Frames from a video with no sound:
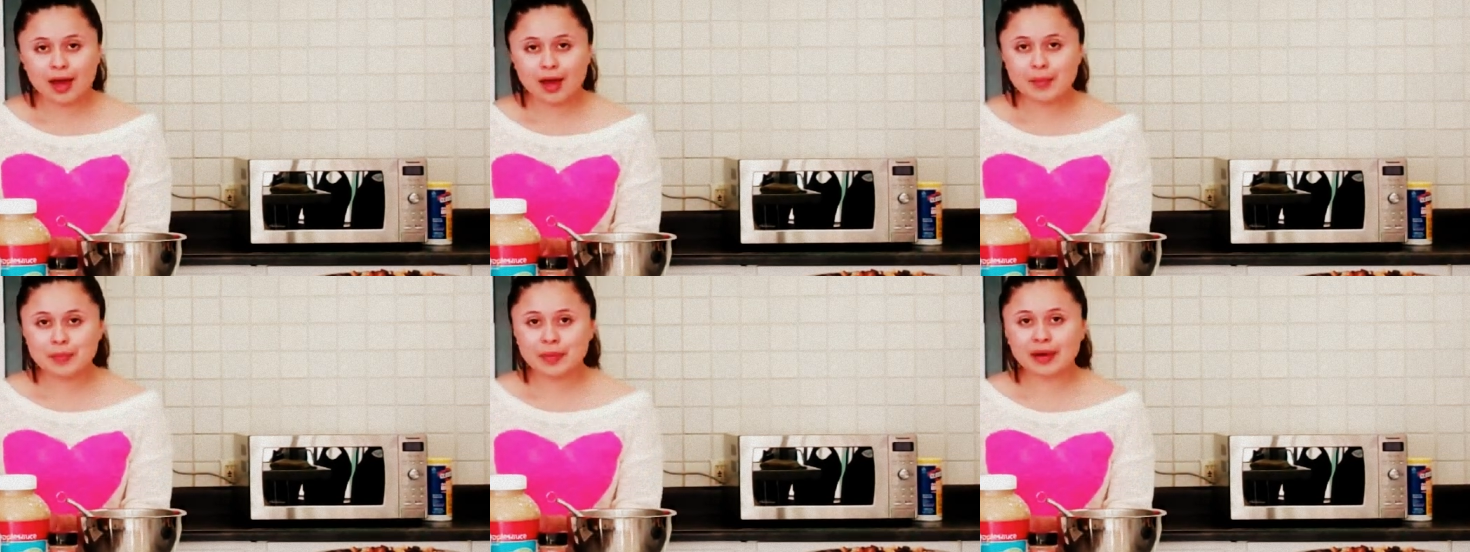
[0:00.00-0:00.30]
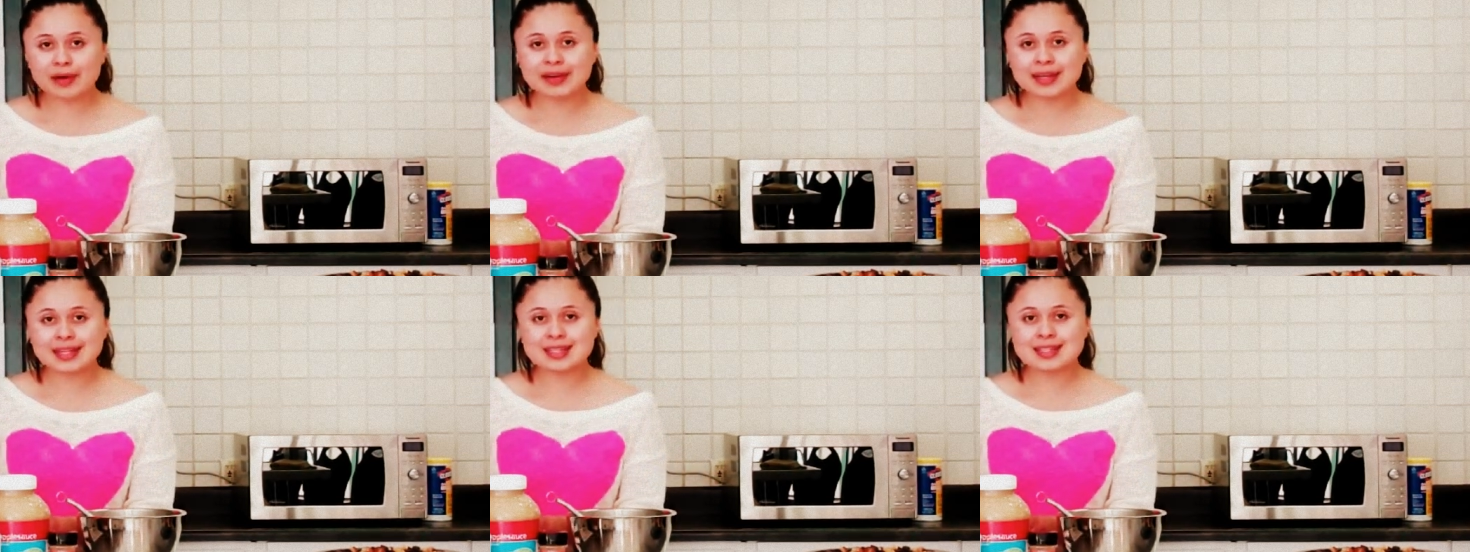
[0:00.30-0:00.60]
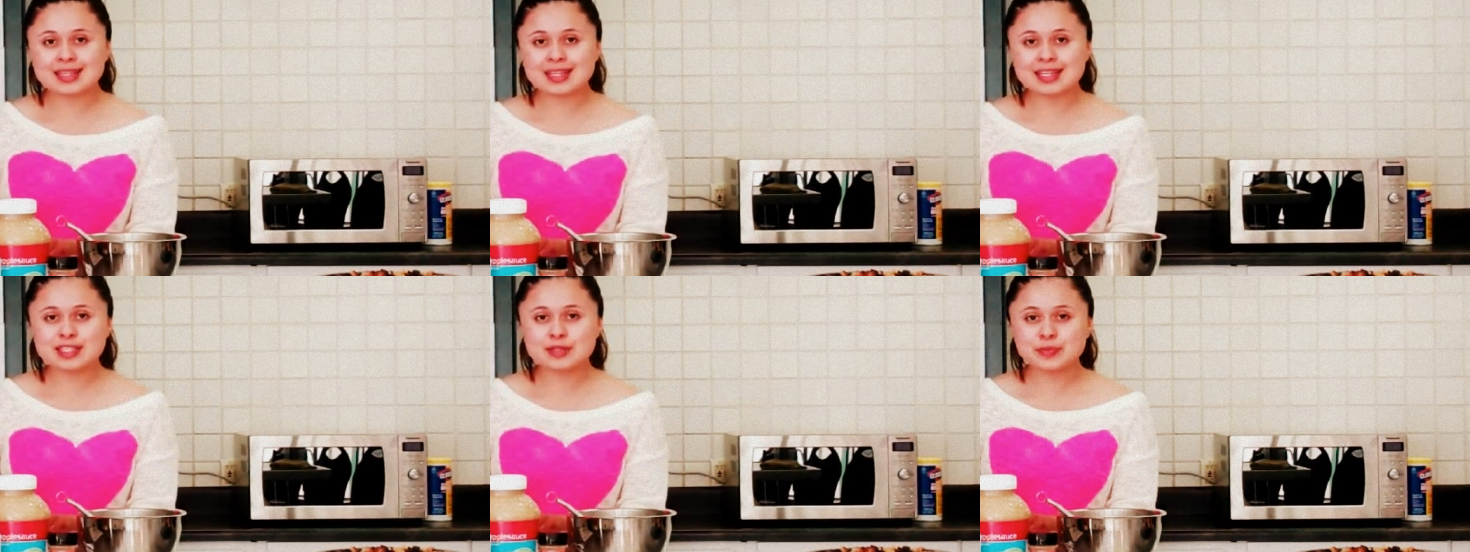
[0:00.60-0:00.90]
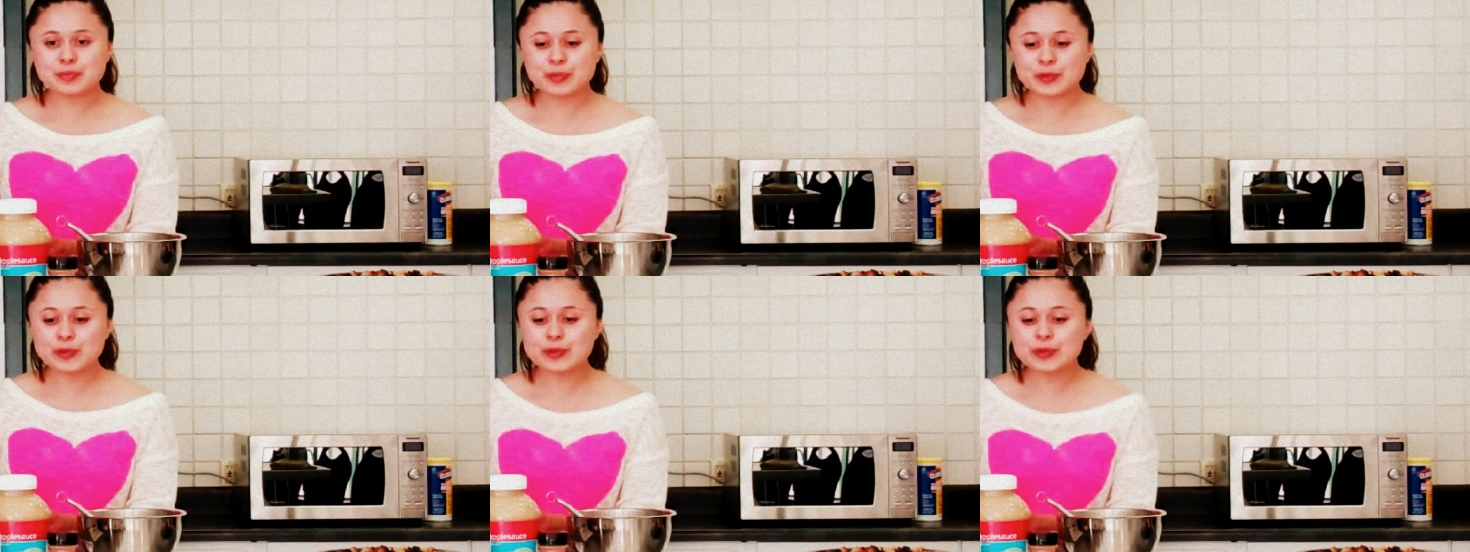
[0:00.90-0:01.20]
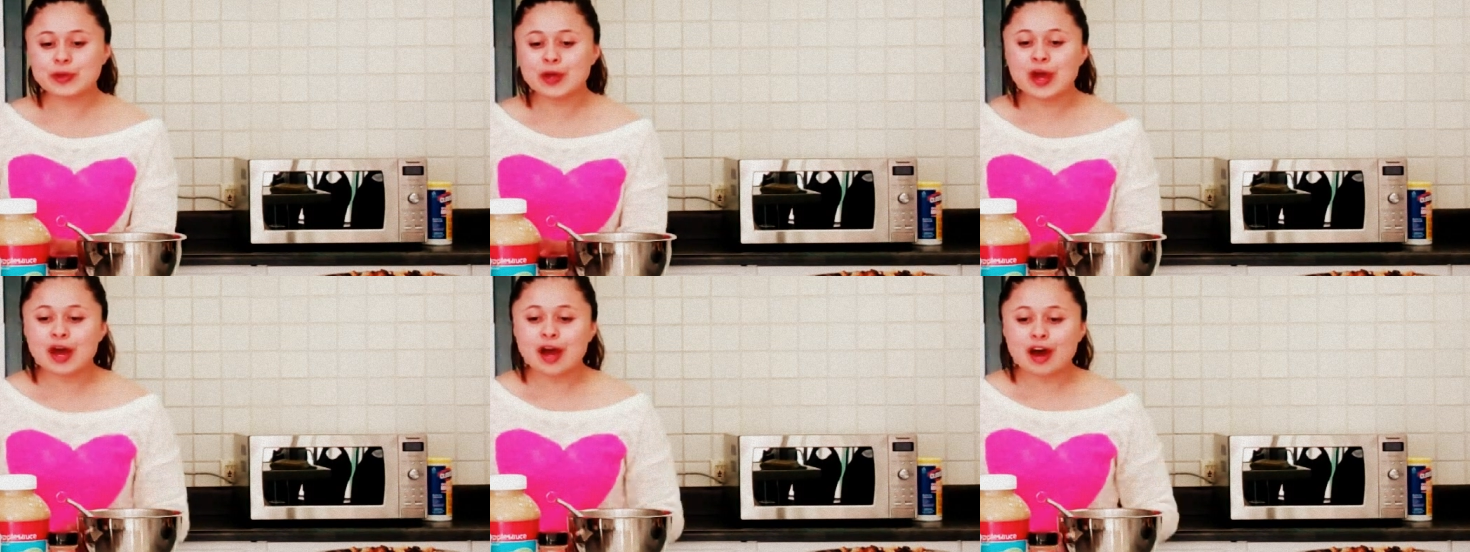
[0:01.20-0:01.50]
about a
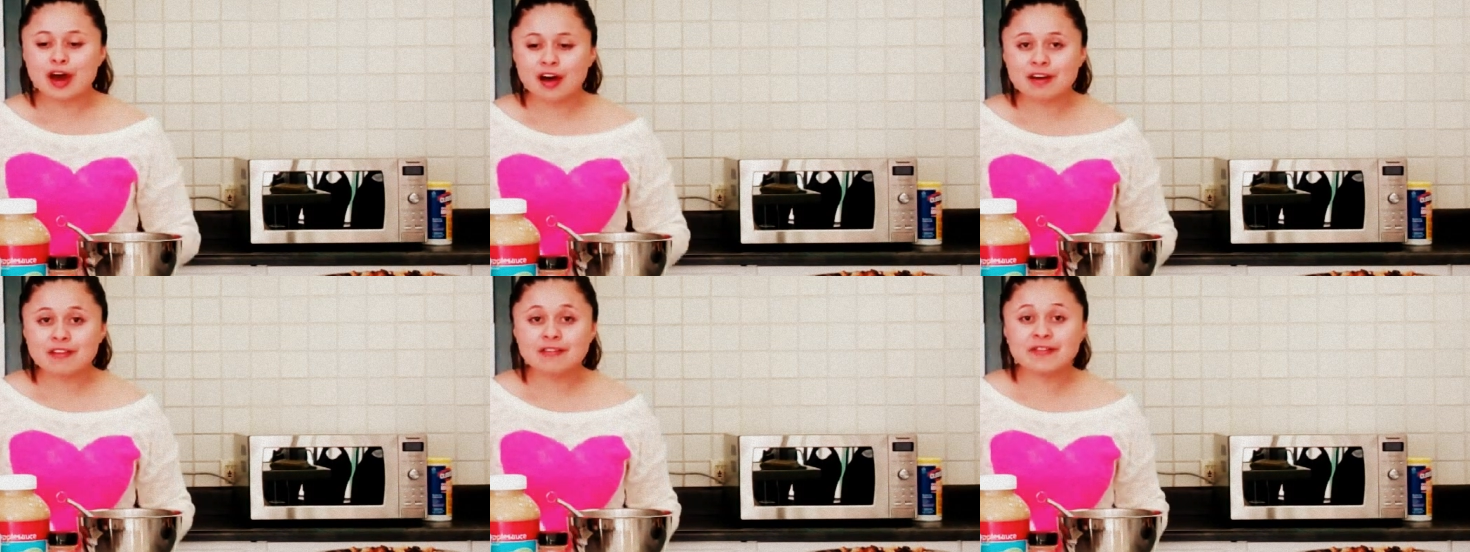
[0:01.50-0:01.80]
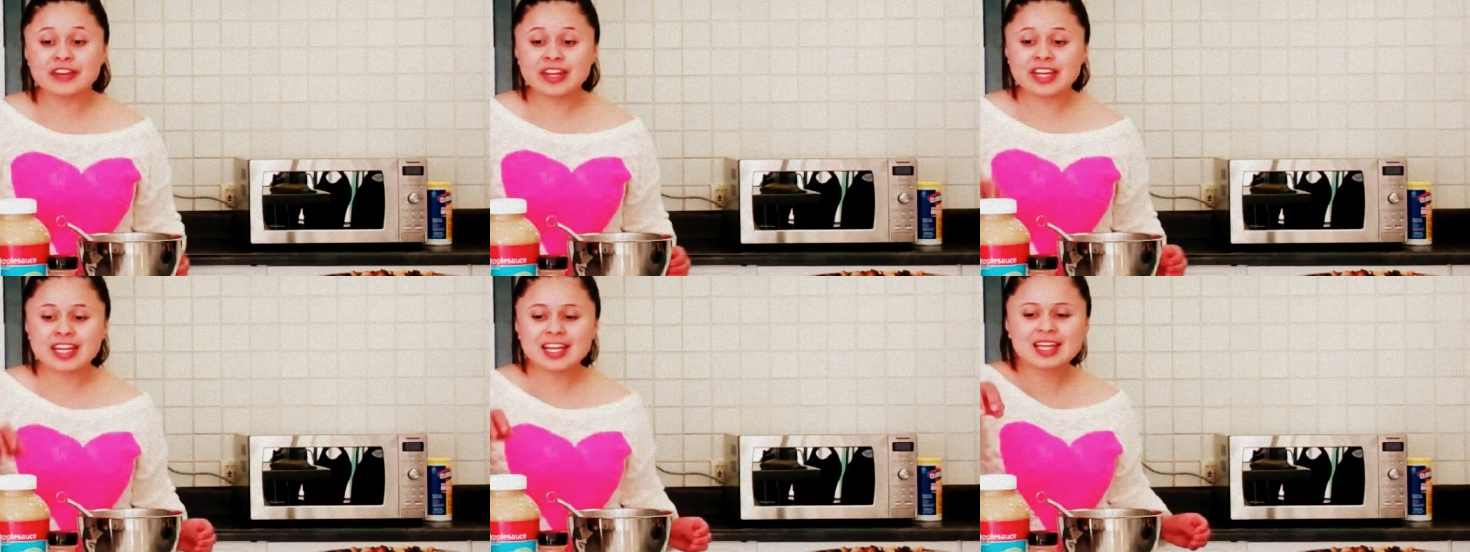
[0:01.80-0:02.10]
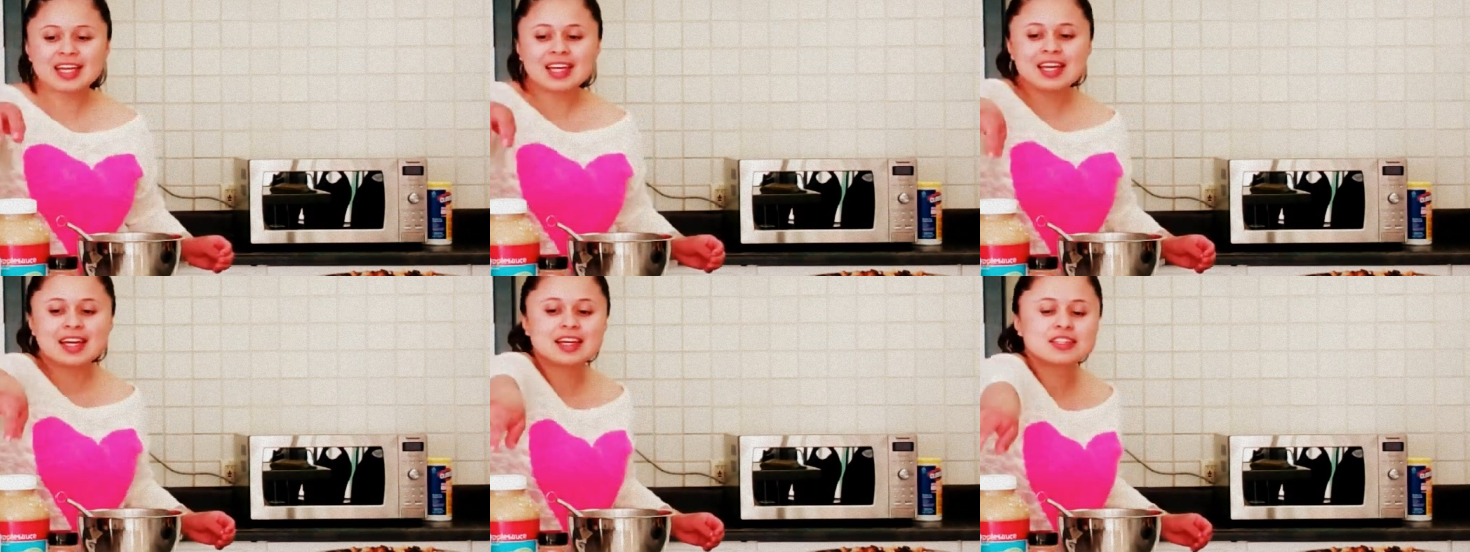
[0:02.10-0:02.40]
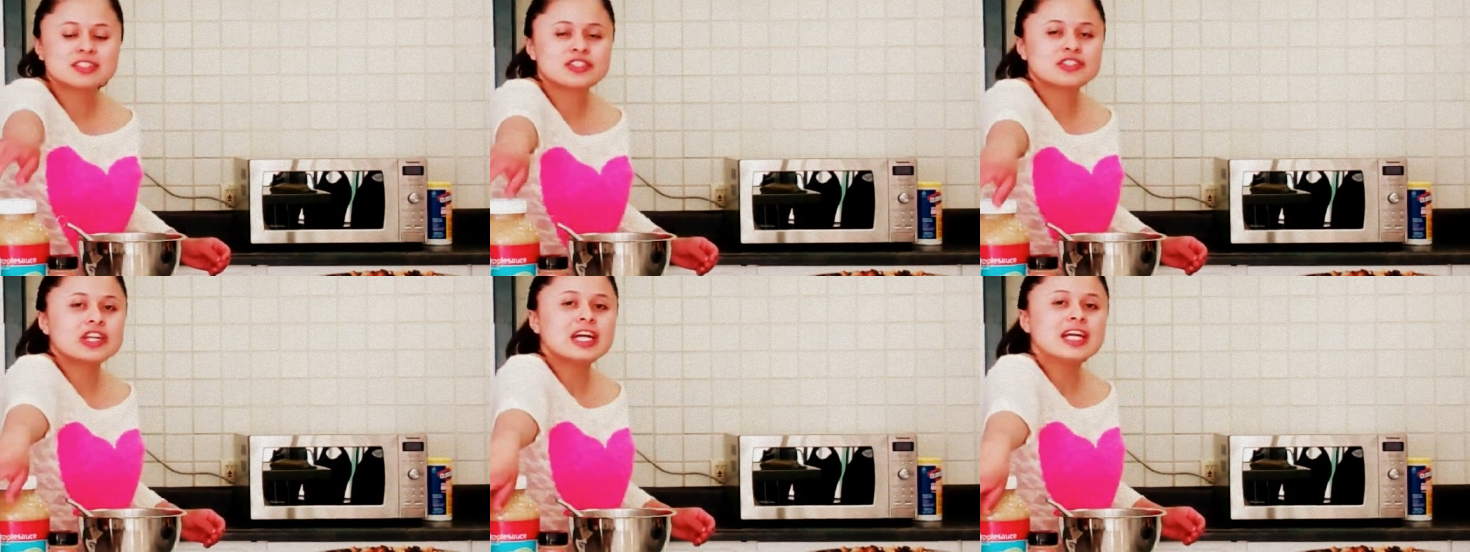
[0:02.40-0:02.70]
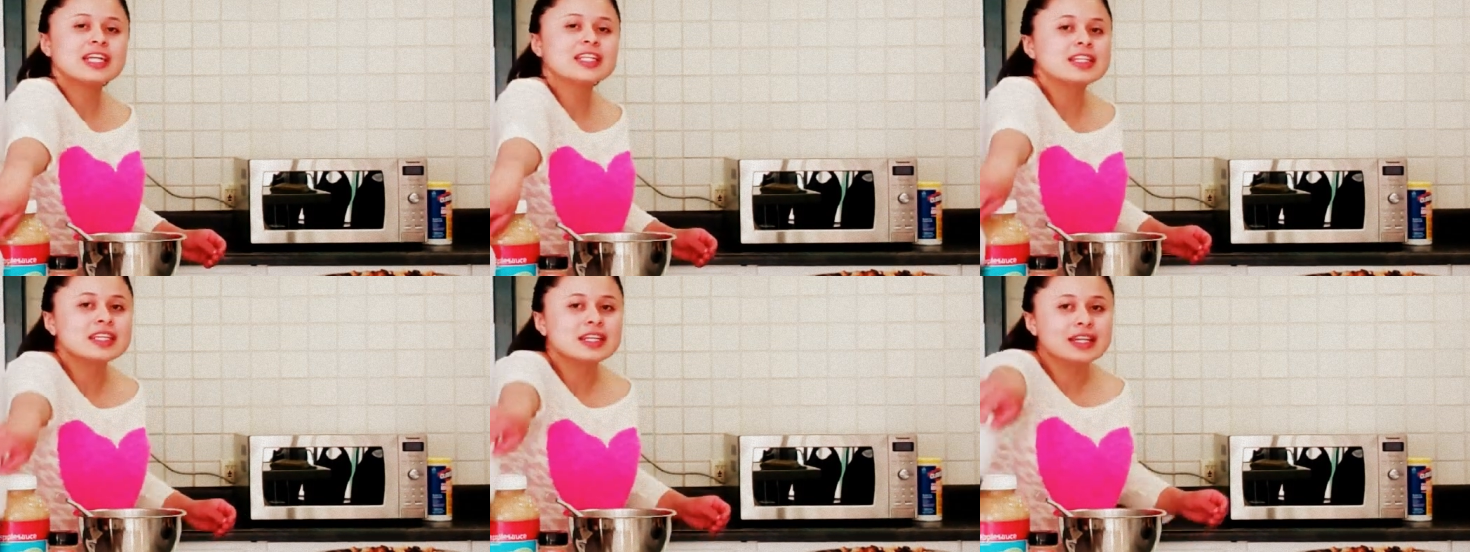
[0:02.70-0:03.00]
teaspoon of vanilla
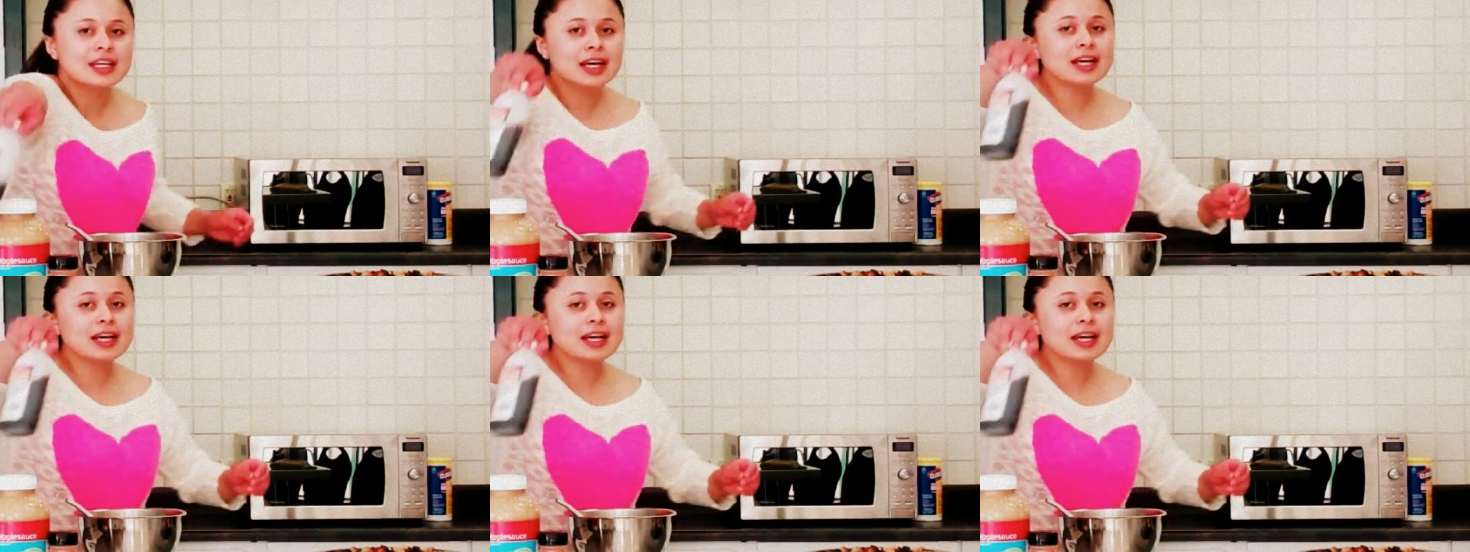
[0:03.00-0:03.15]
extract.